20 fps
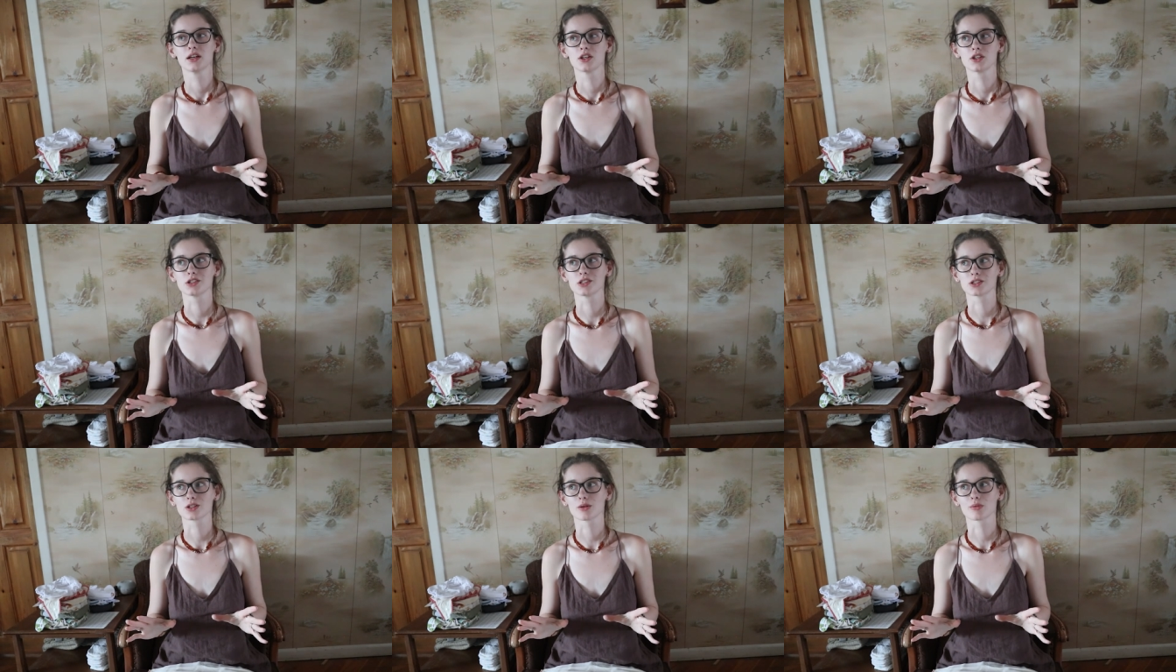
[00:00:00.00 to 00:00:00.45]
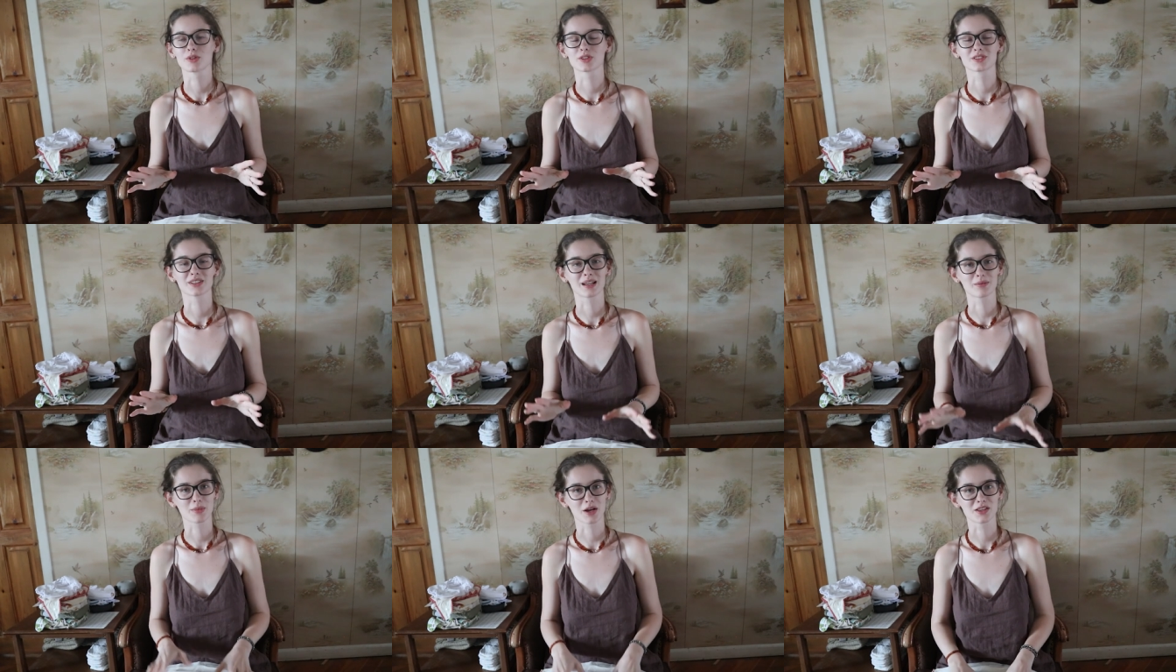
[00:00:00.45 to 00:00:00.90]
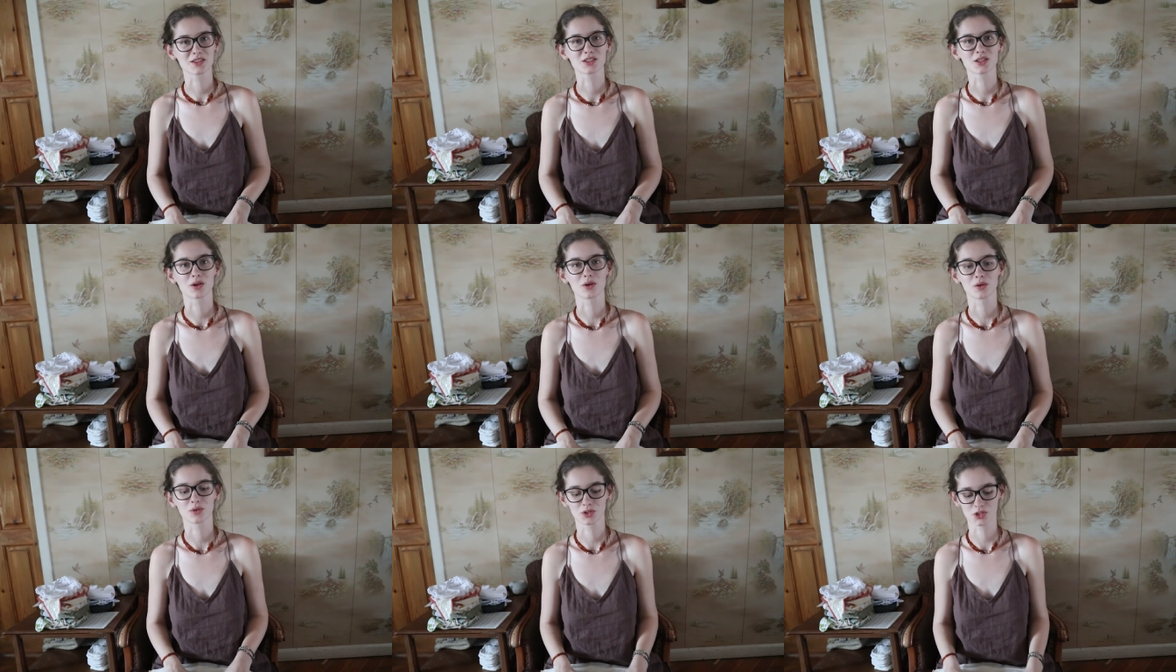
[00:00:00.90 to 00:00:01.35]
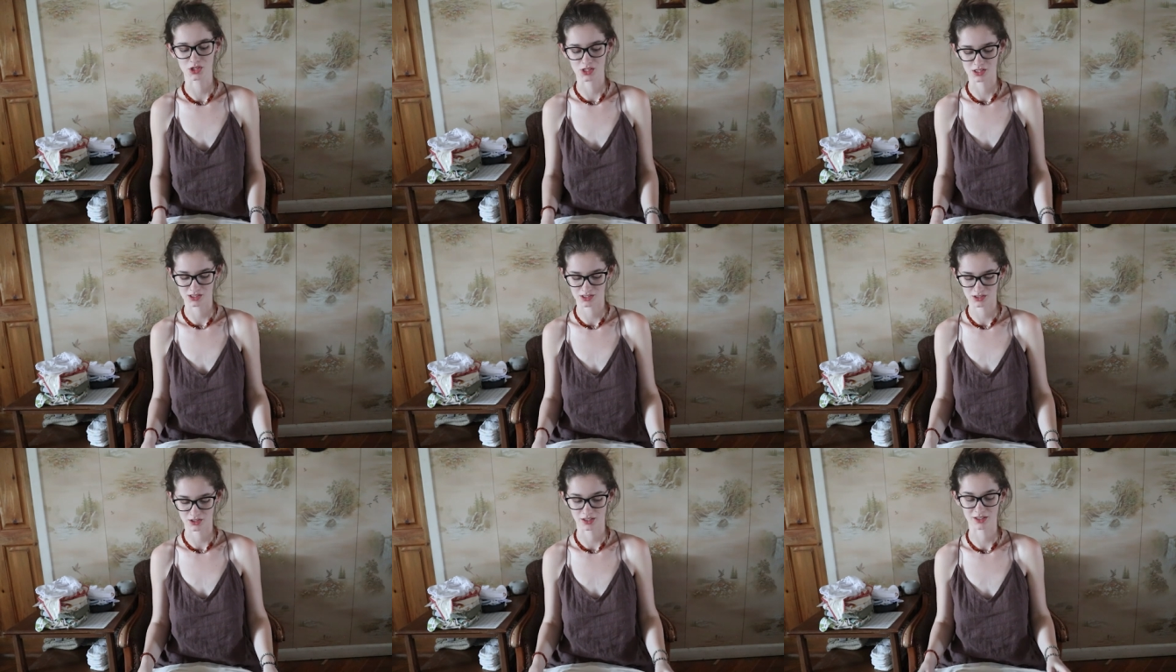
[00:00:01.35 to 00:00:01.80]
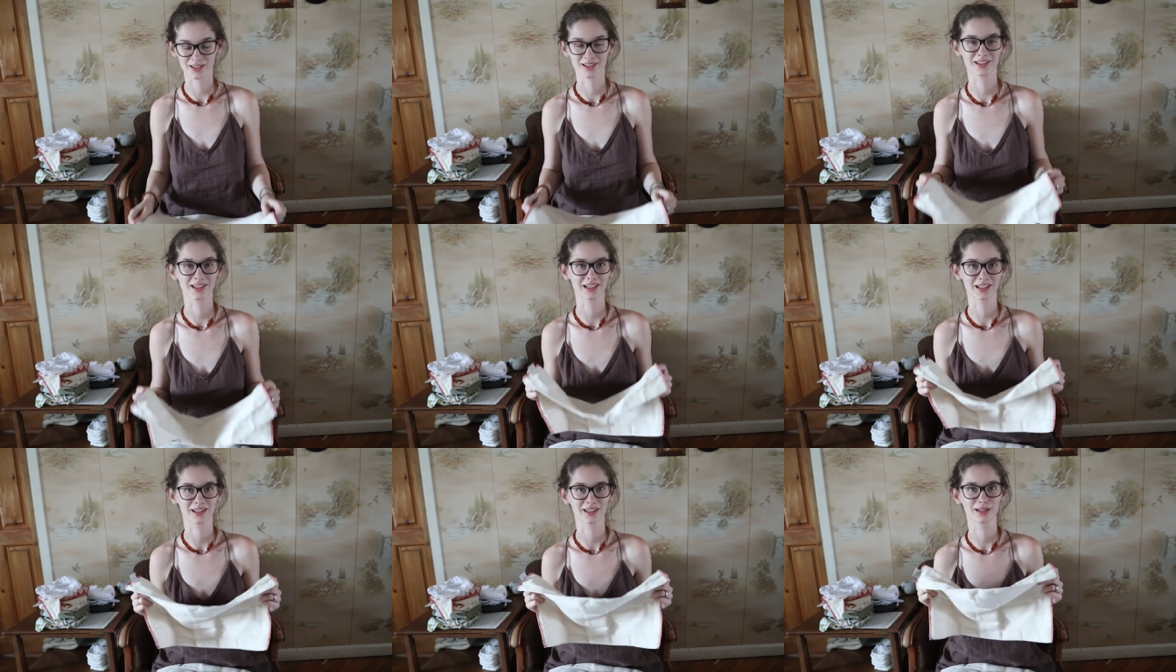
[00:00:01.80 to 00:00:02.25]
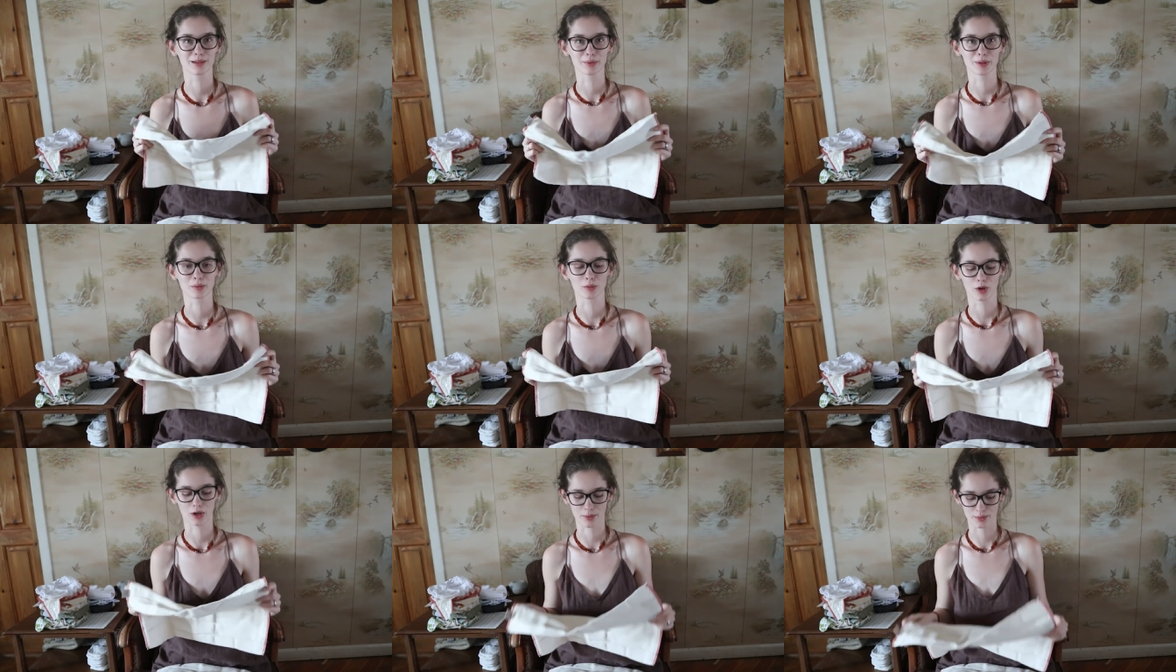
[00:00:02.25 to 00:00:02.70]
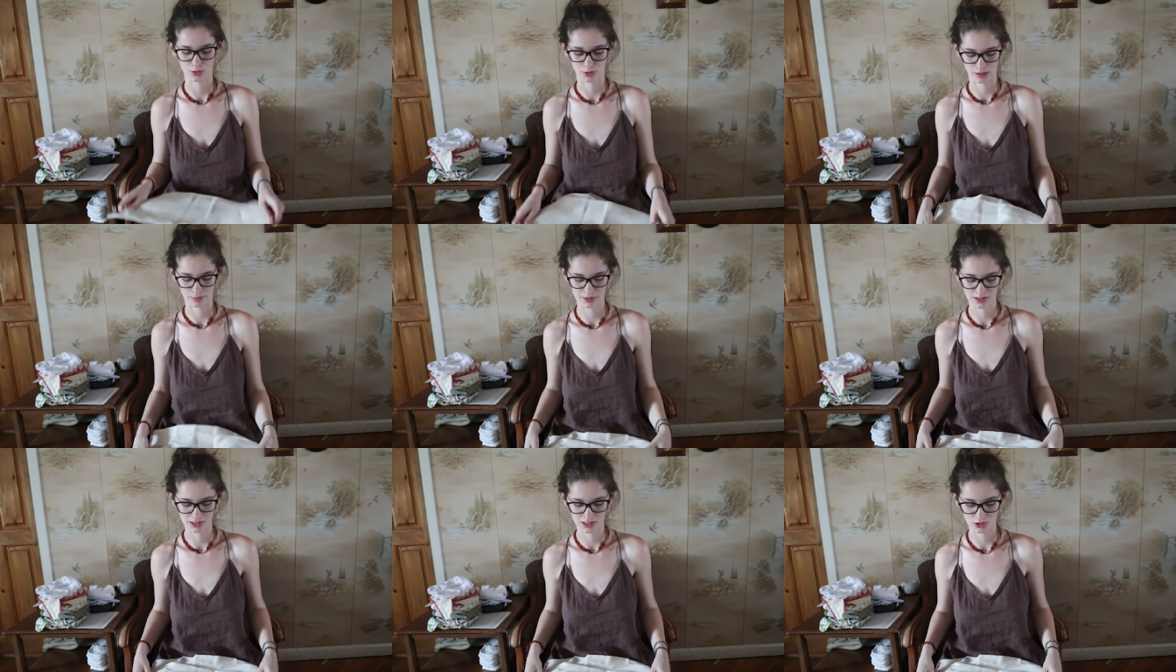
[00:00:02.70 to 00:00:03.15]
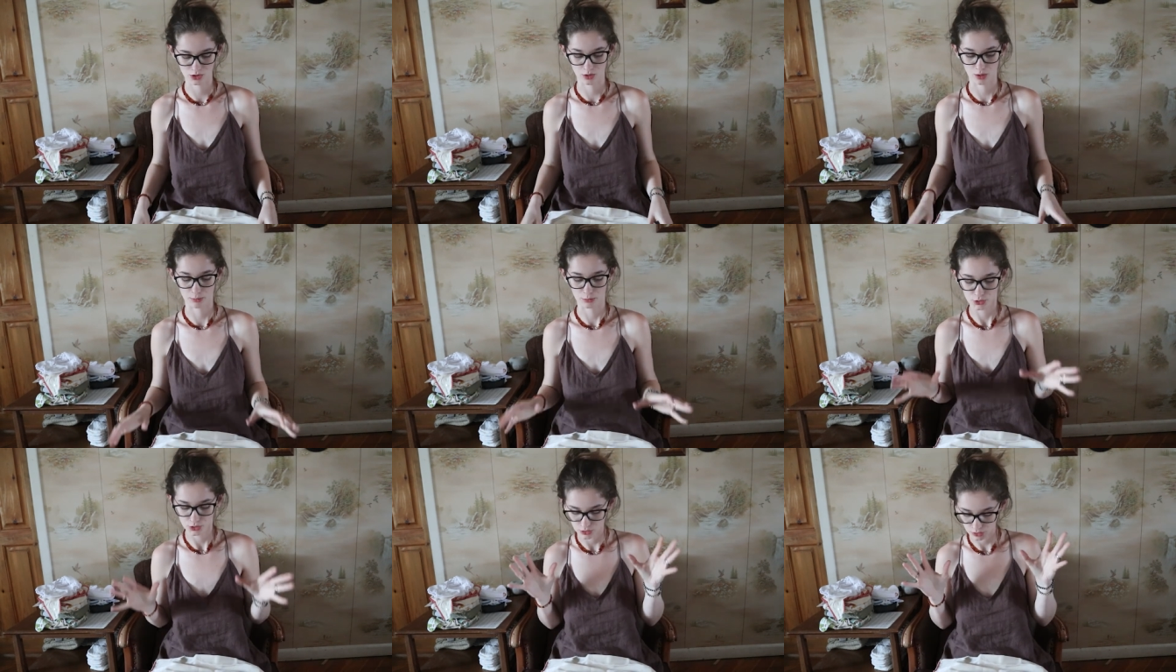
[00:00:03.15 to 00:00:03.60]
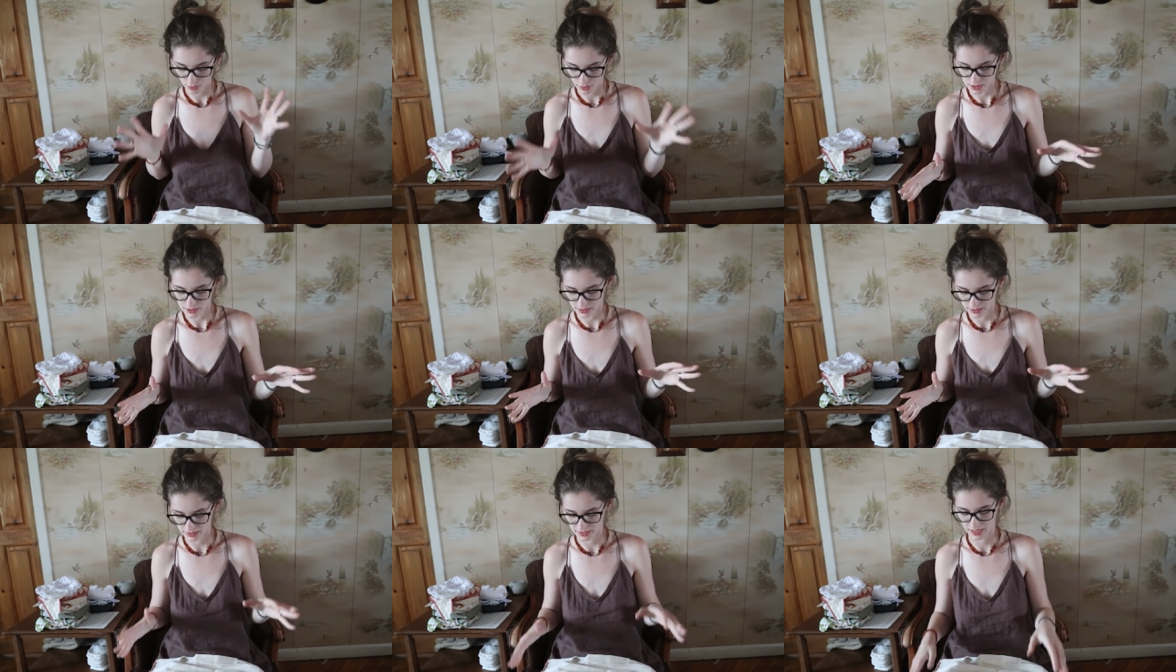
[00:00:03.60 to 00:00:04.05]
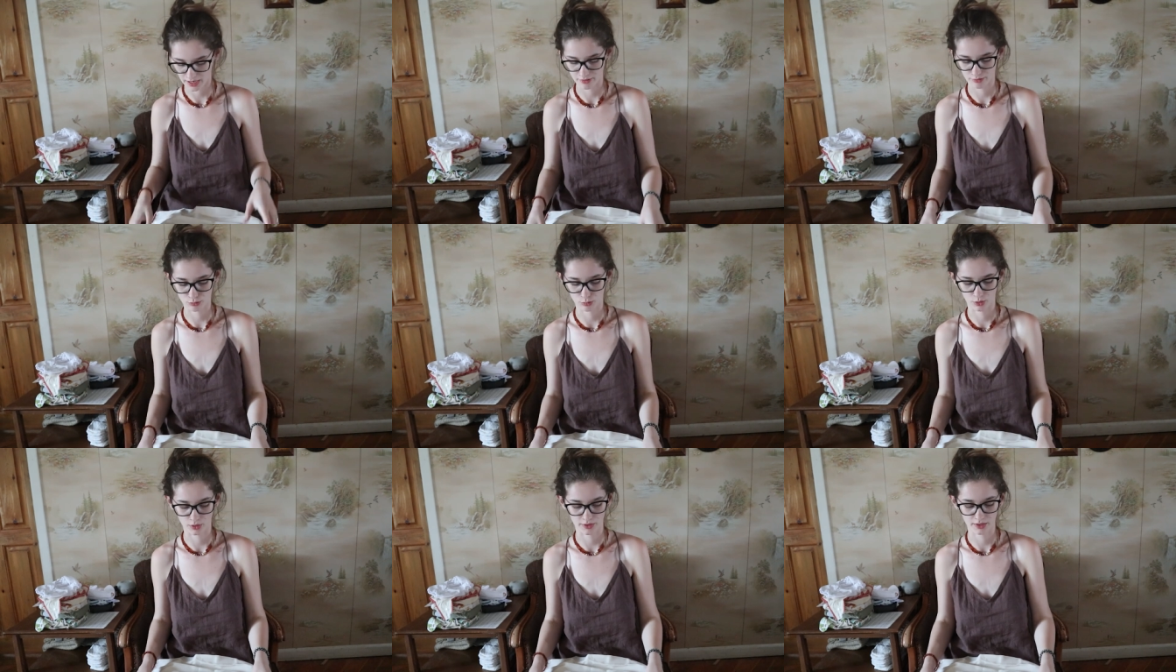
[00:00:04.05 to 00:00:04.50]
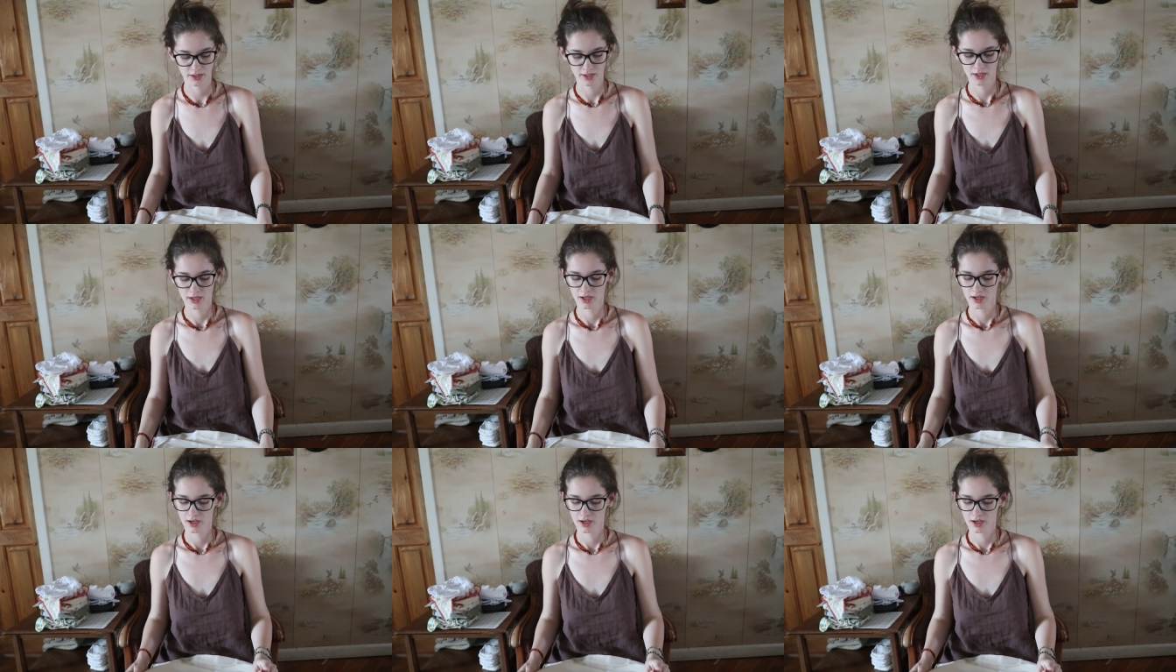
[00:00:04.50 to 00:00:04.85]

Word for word: she's almost nine months, so she's starting to need a little bit more absorbency, so I'm so excited to have more